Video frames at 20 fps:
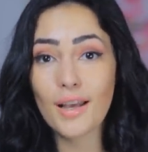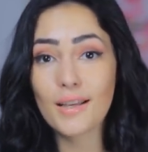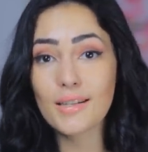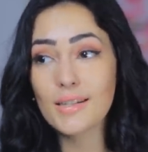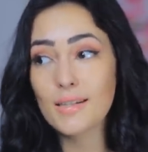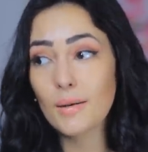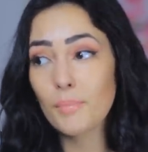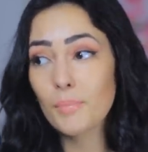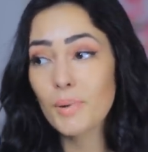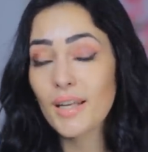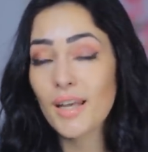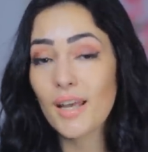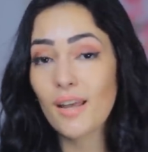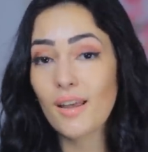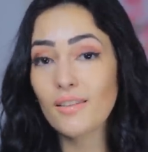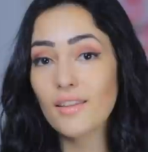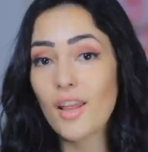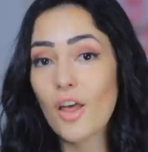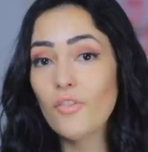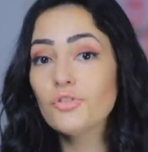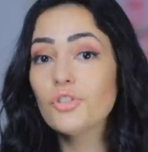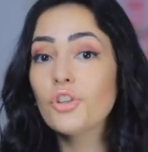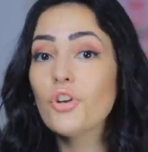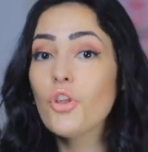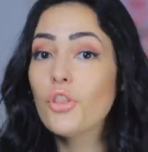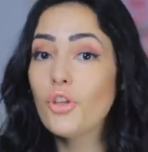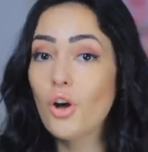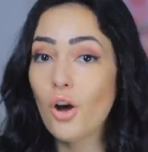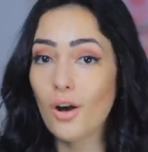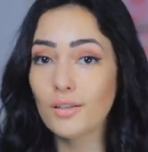as simply an
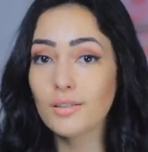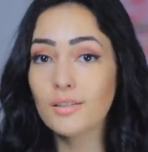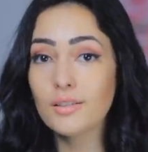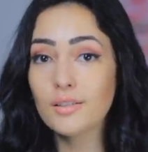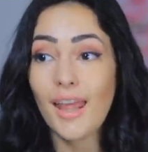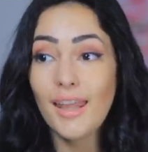afterthought.